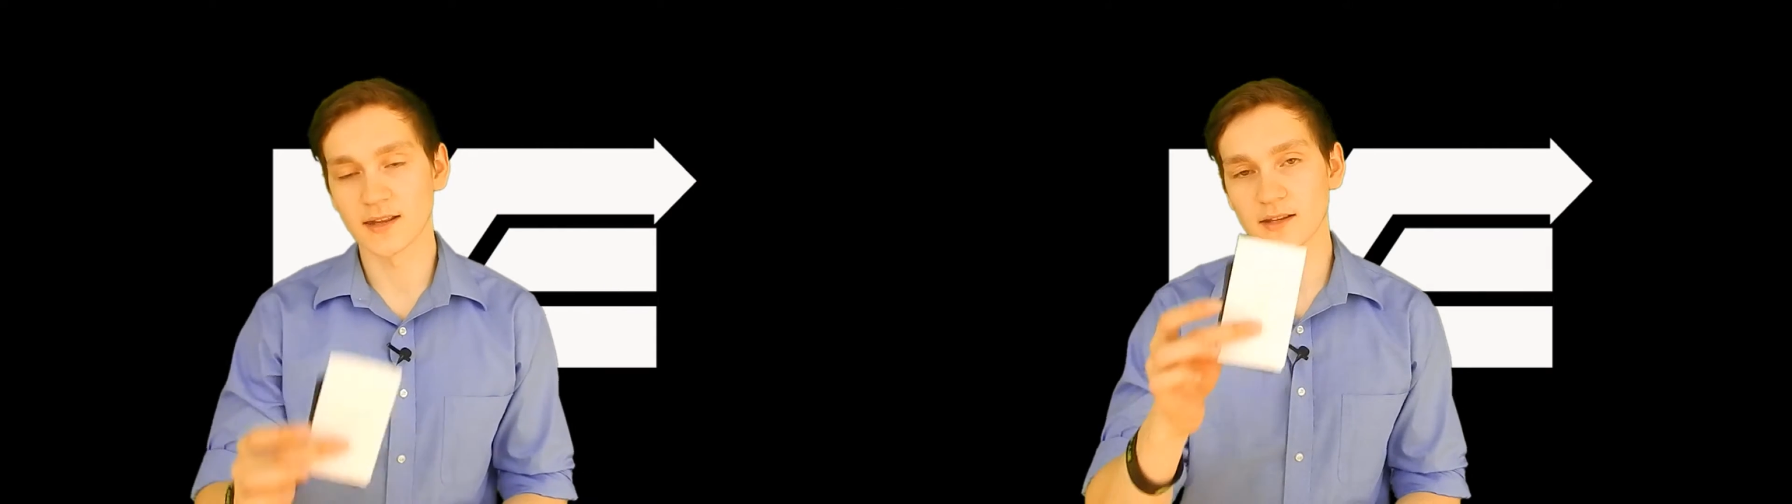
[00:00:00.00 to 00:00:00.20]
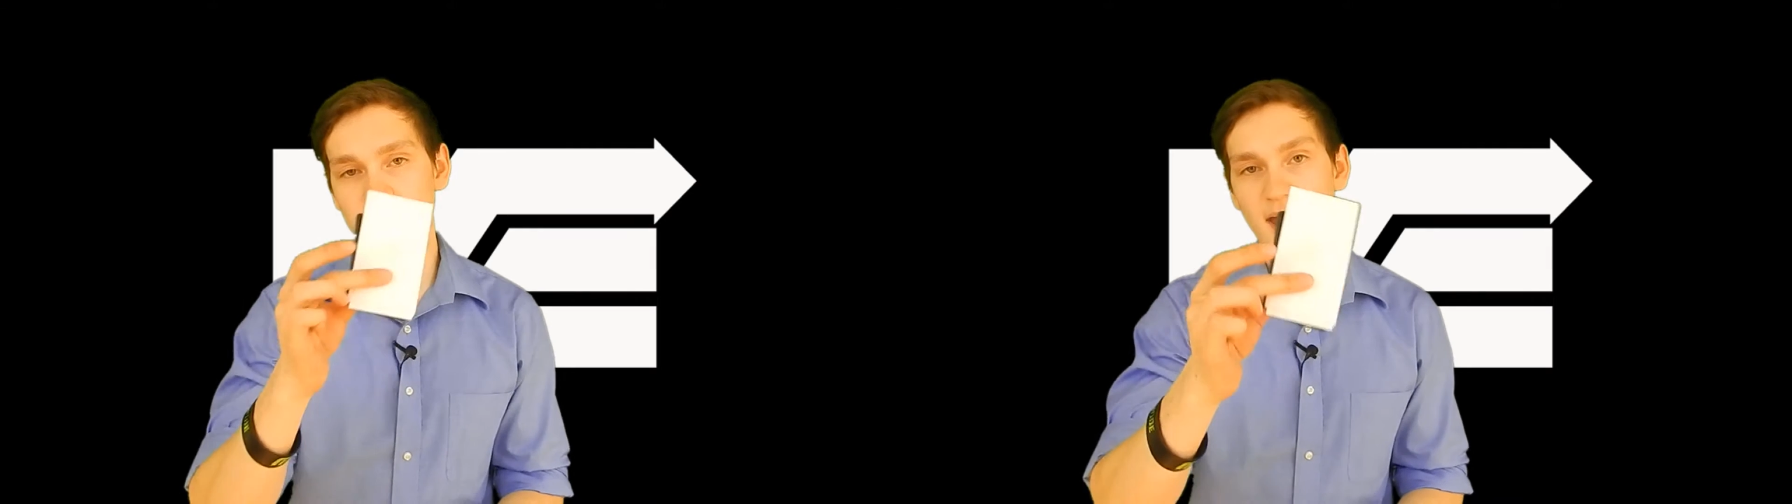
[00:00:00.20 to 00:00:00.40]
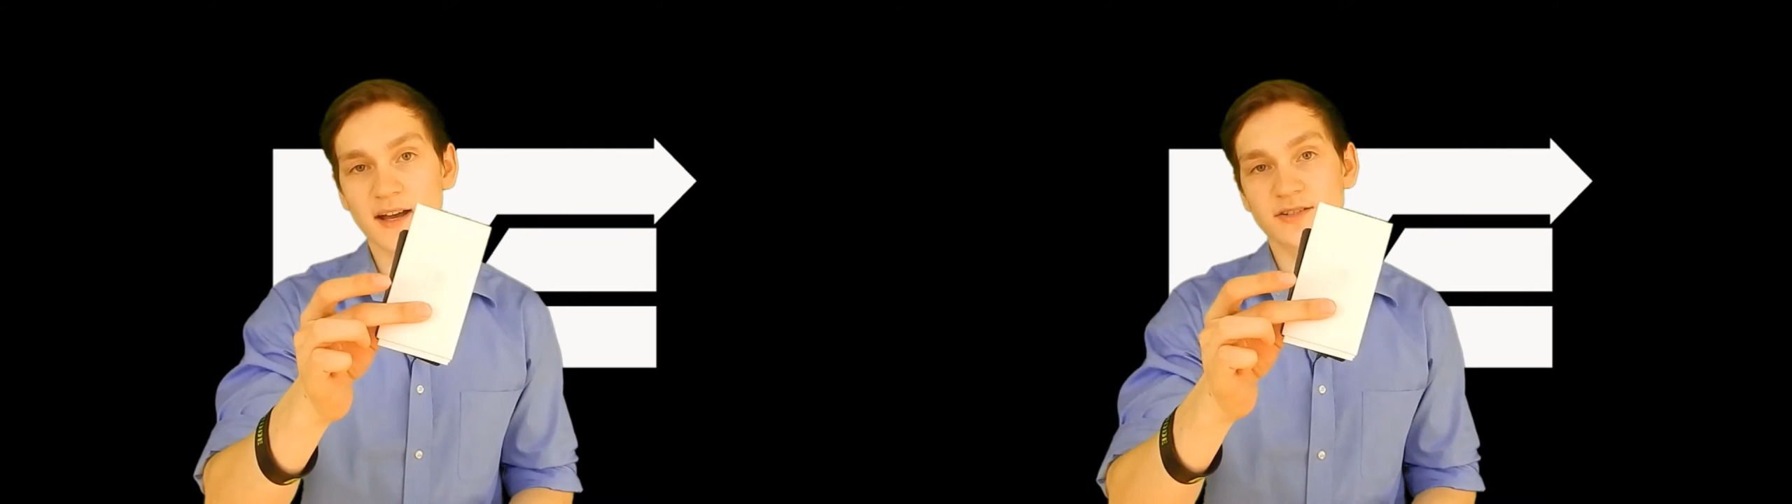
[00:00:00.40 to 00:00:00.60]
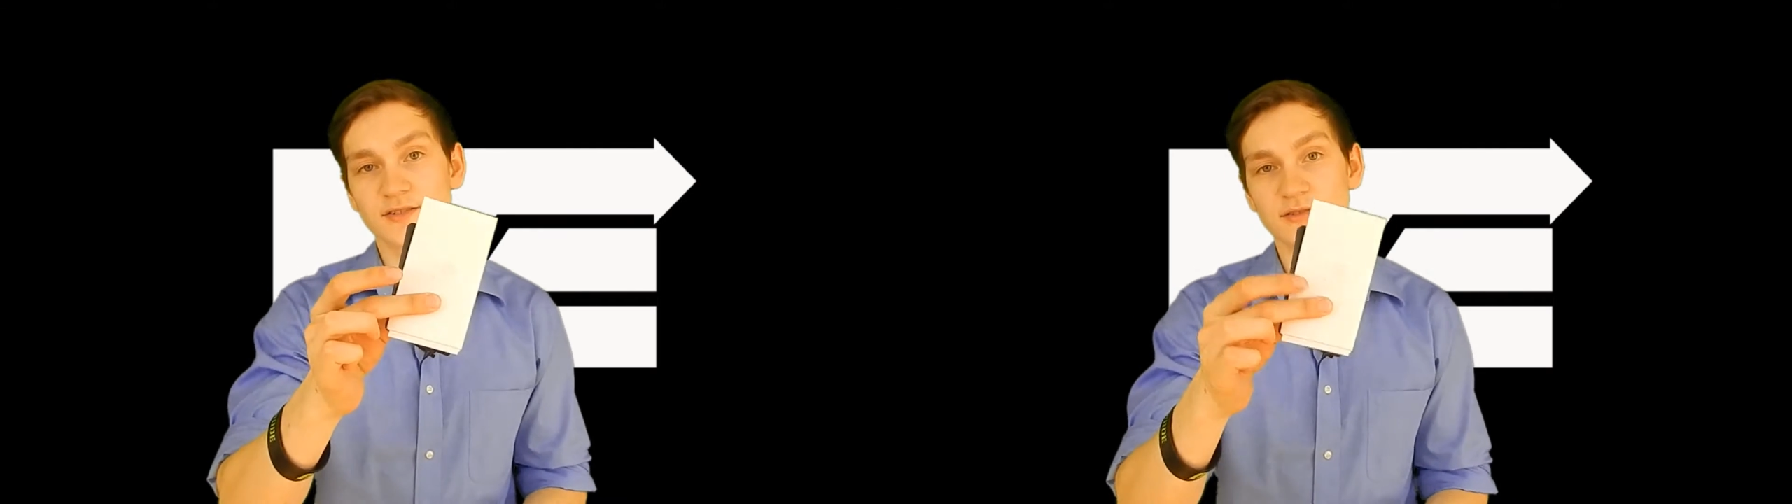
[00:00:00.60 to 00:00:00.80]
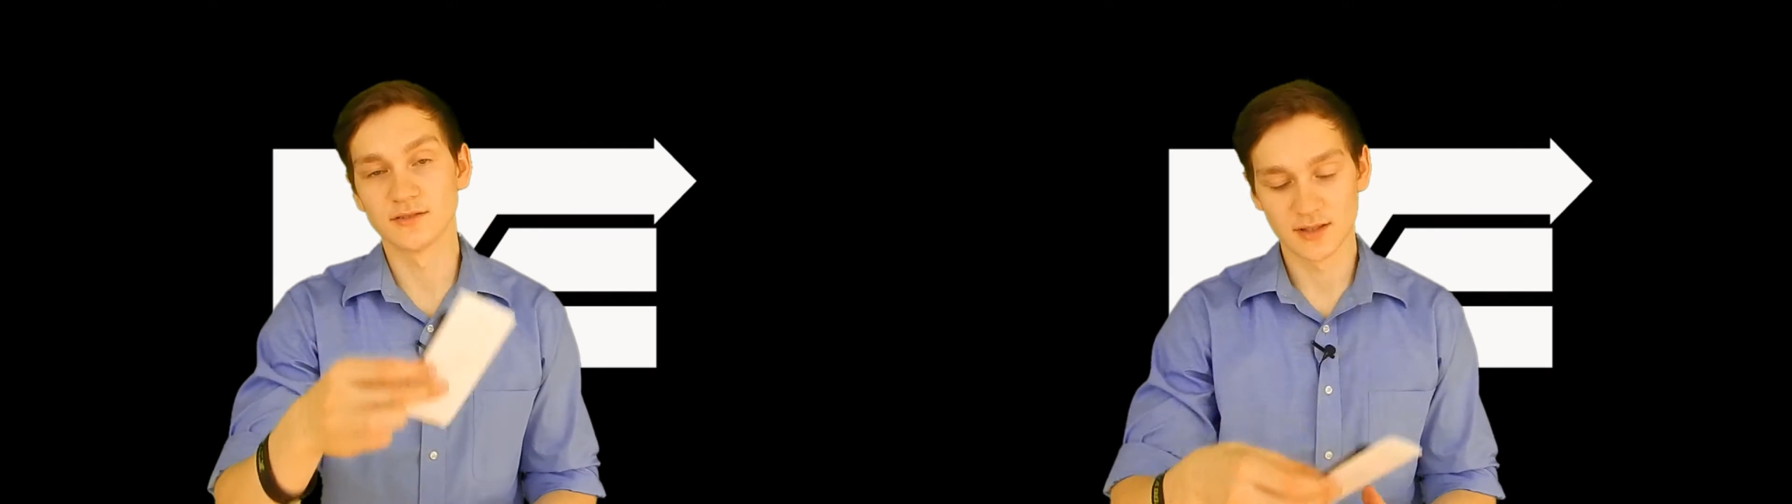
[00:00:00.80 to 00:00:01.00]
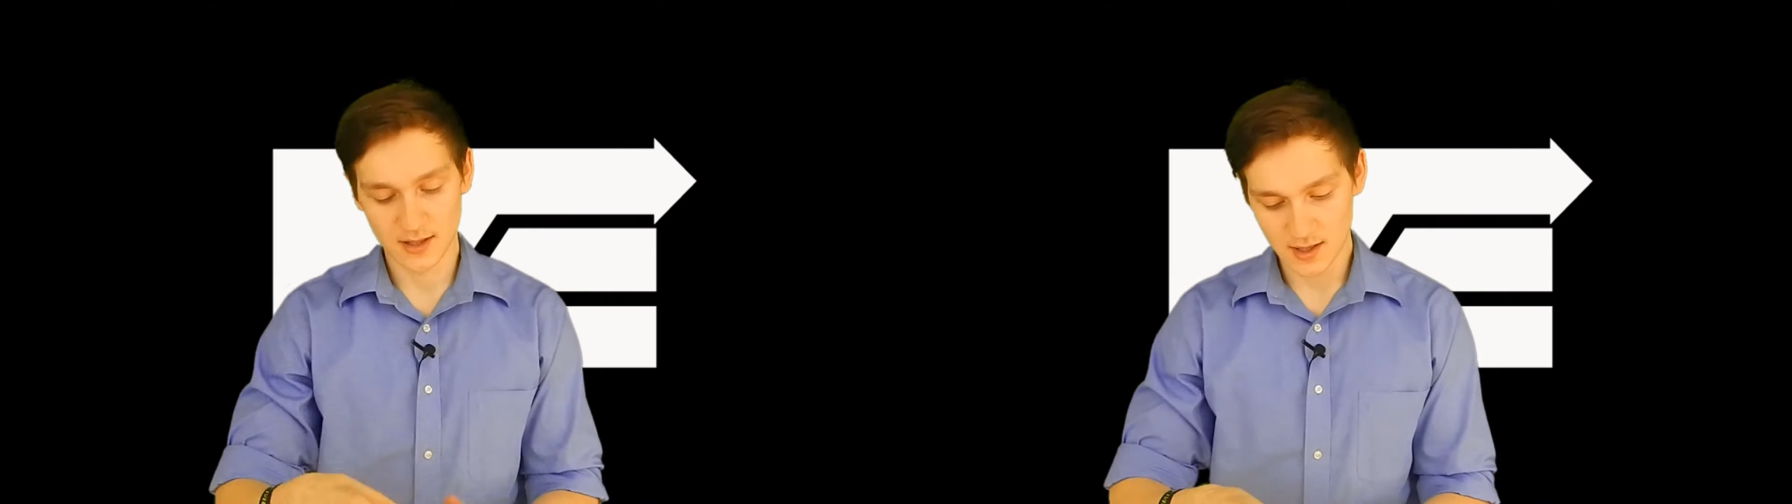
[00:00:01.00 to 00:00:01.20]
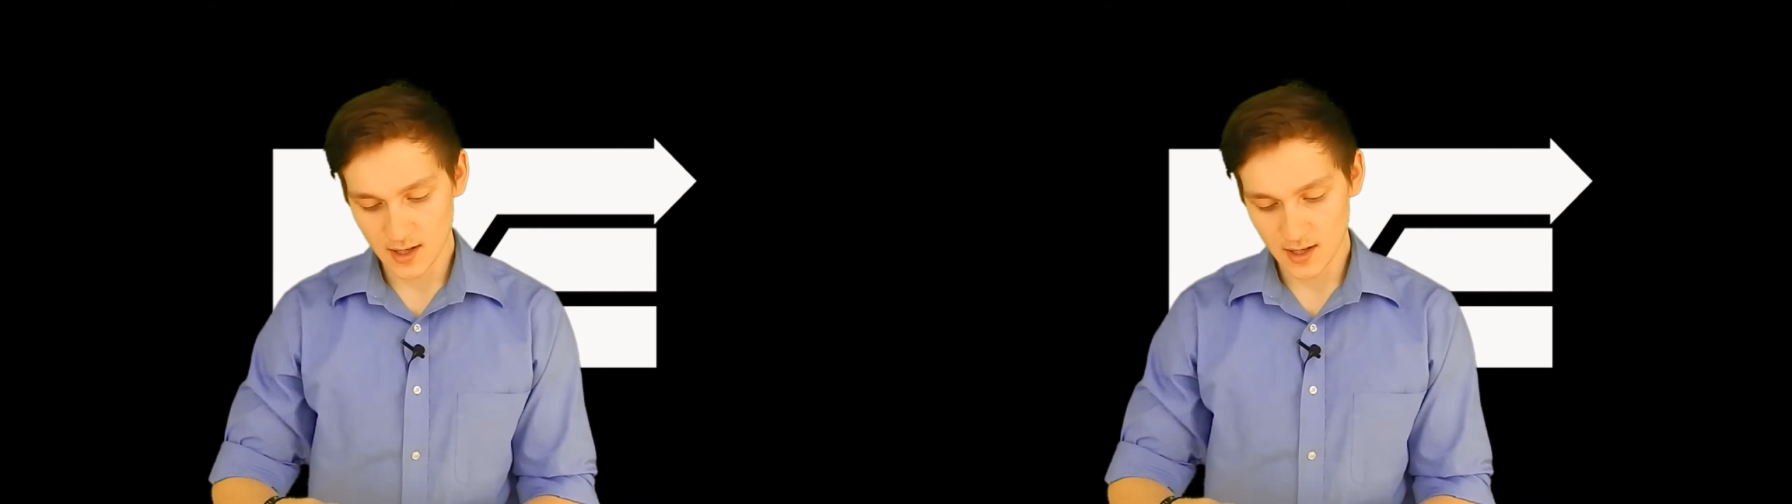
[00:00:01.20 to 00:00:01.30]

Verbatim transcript: and then the actual